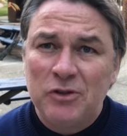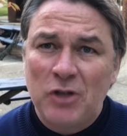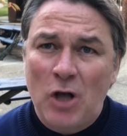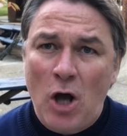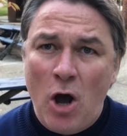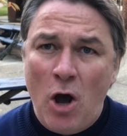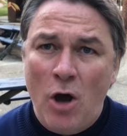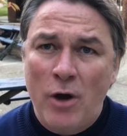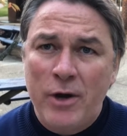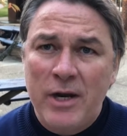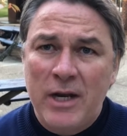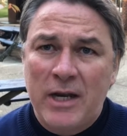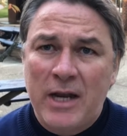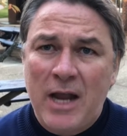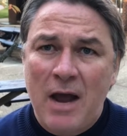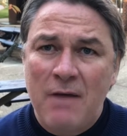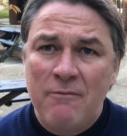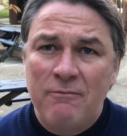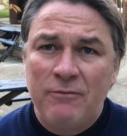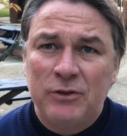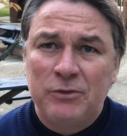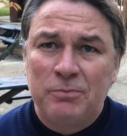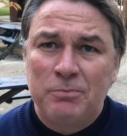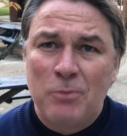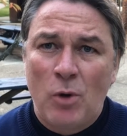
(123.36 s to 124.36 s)
on the
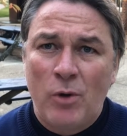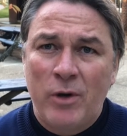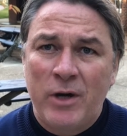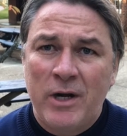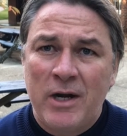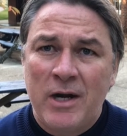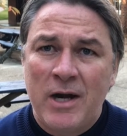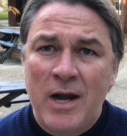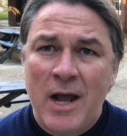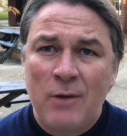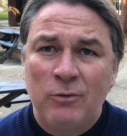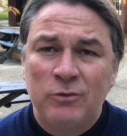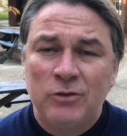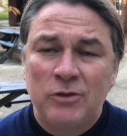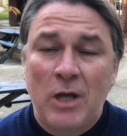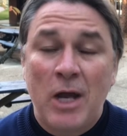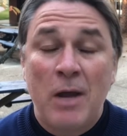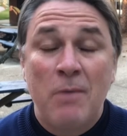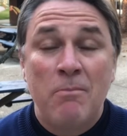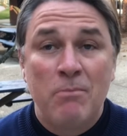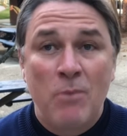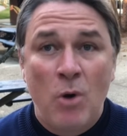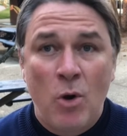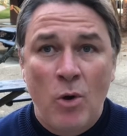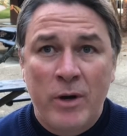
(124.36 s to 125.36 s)
Canvas morning announce
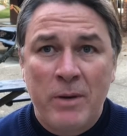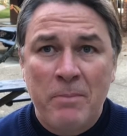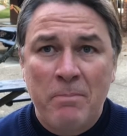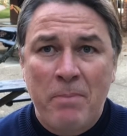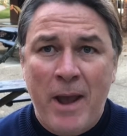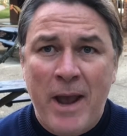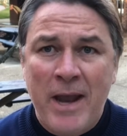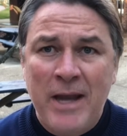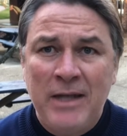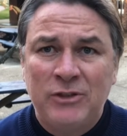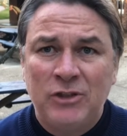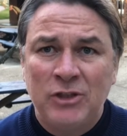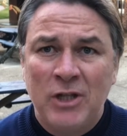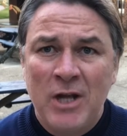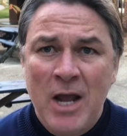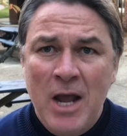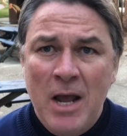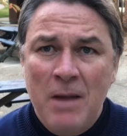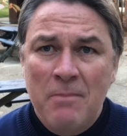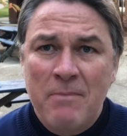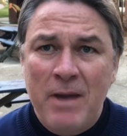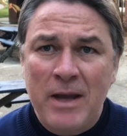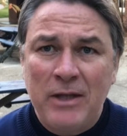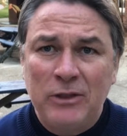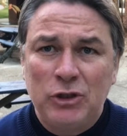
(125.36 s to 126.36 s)
uh, morning page.
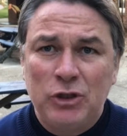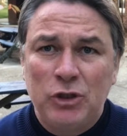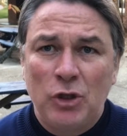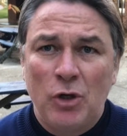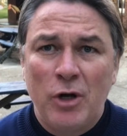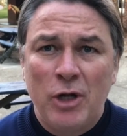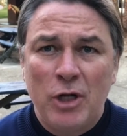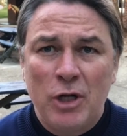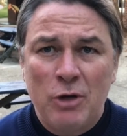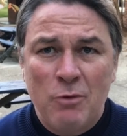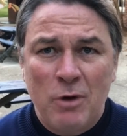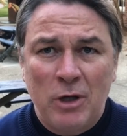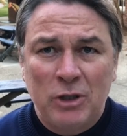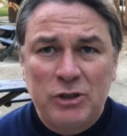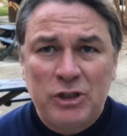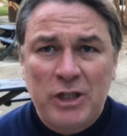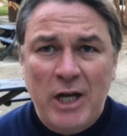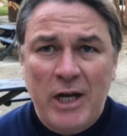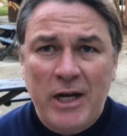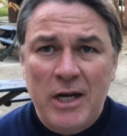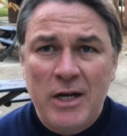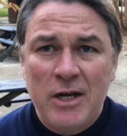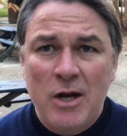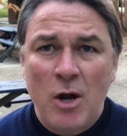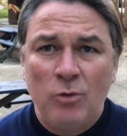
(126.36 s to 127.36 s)
Make sure that you are
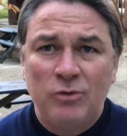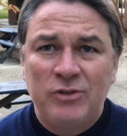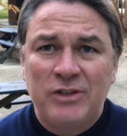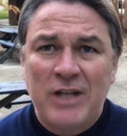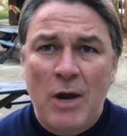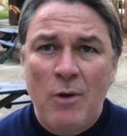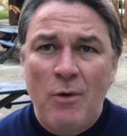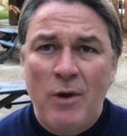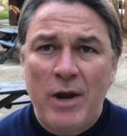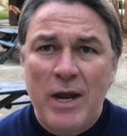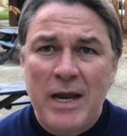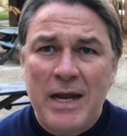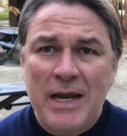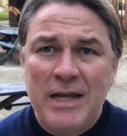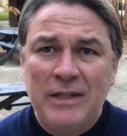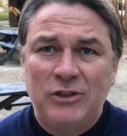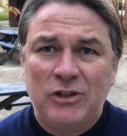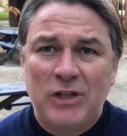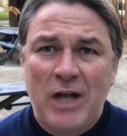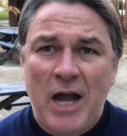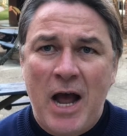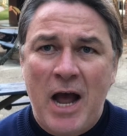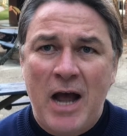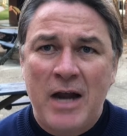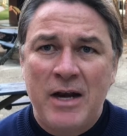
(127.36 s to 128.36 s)
checking those out
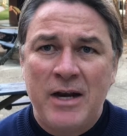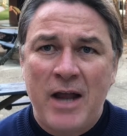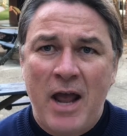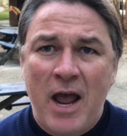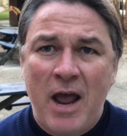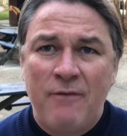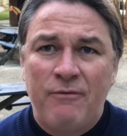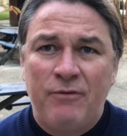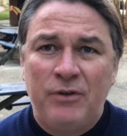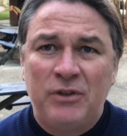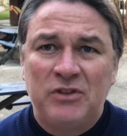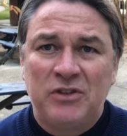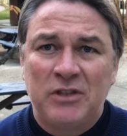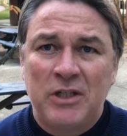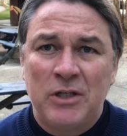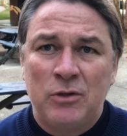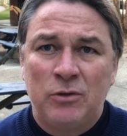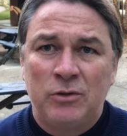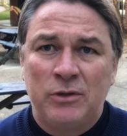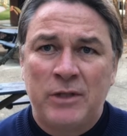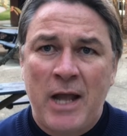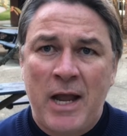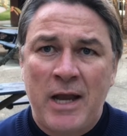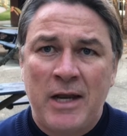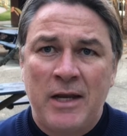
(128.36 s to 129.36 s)
each and every
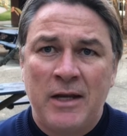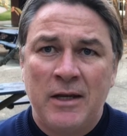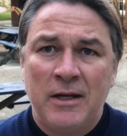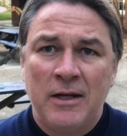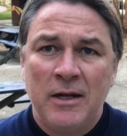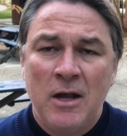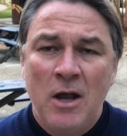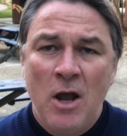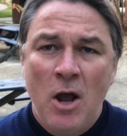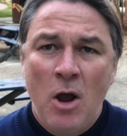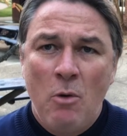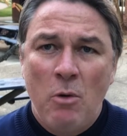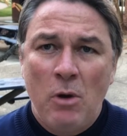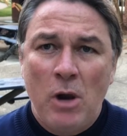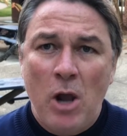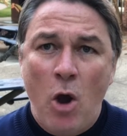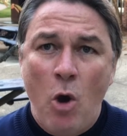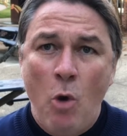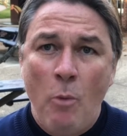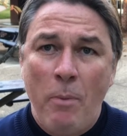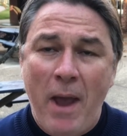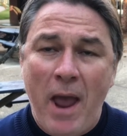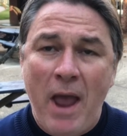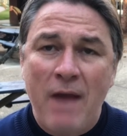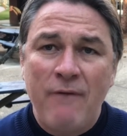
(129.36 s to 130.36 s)
single day. Well, I
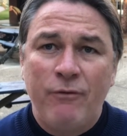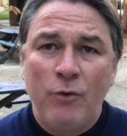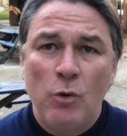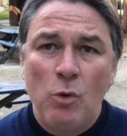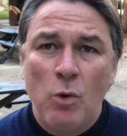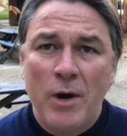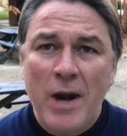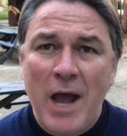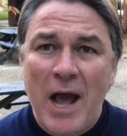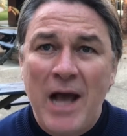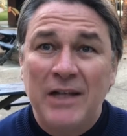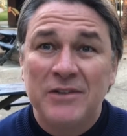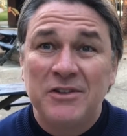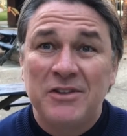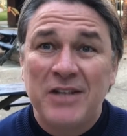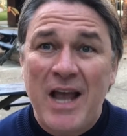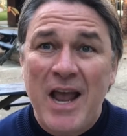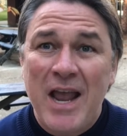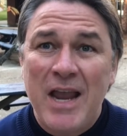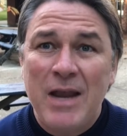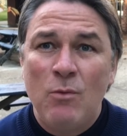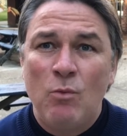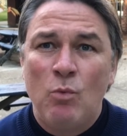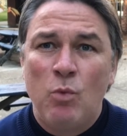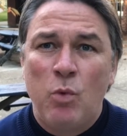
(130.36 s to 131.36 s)
hope everyone has
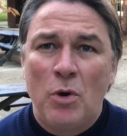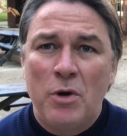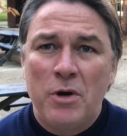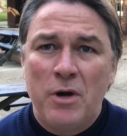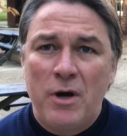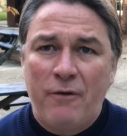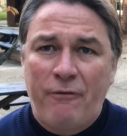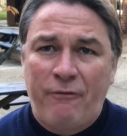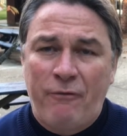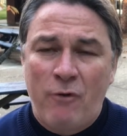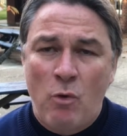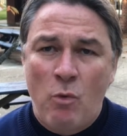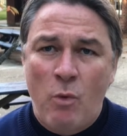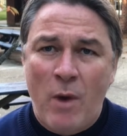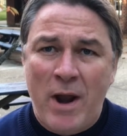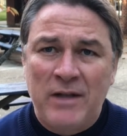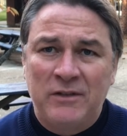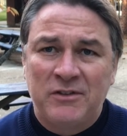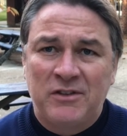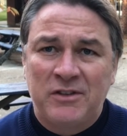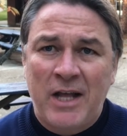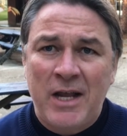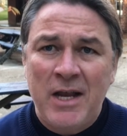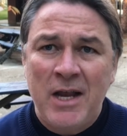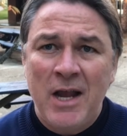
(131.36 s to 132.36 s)
a wonderful
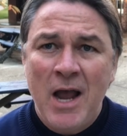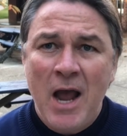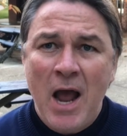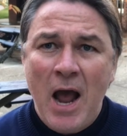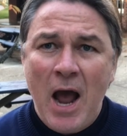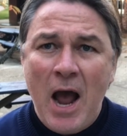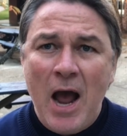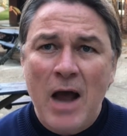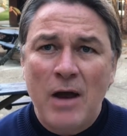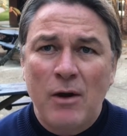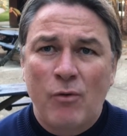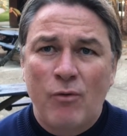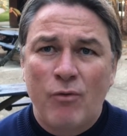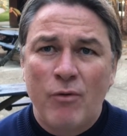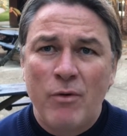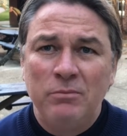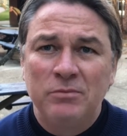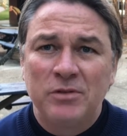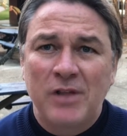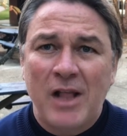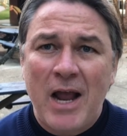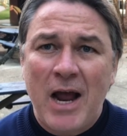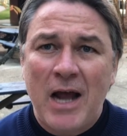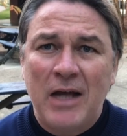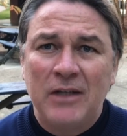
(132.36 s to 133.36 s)
Wednesday at
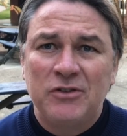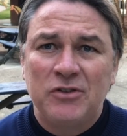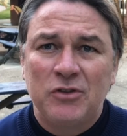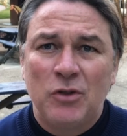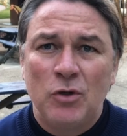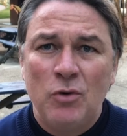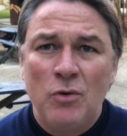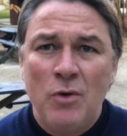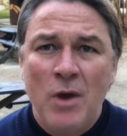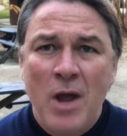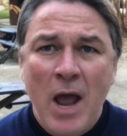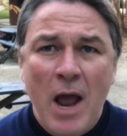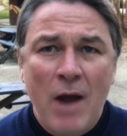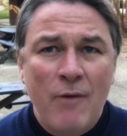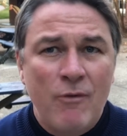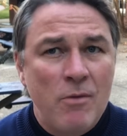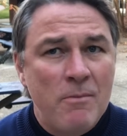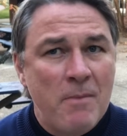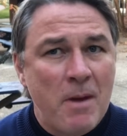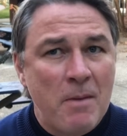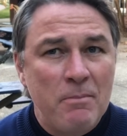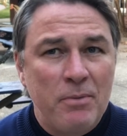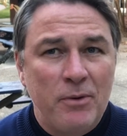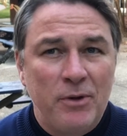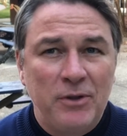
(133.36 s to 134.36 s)
Grimsley High School. And
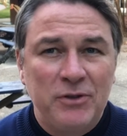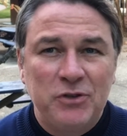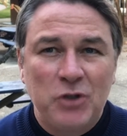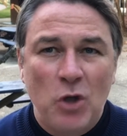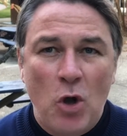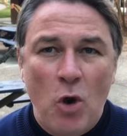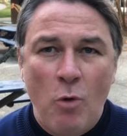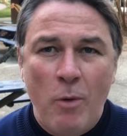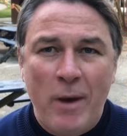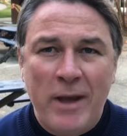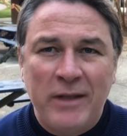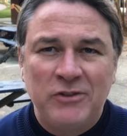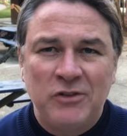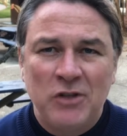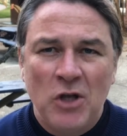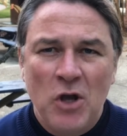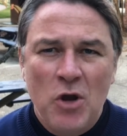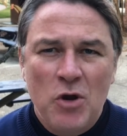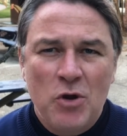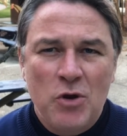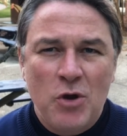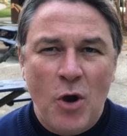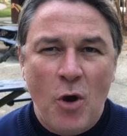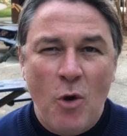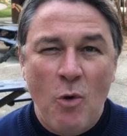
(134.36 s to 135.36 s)
remember, as always,
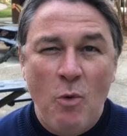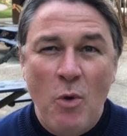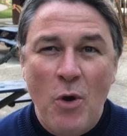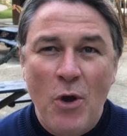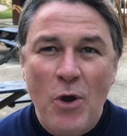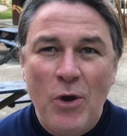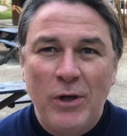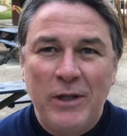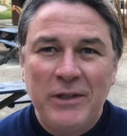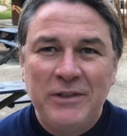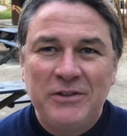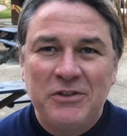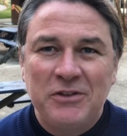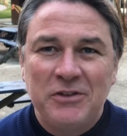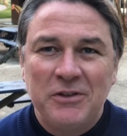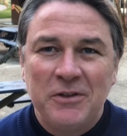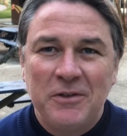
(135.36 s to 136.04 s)
go Whirlies.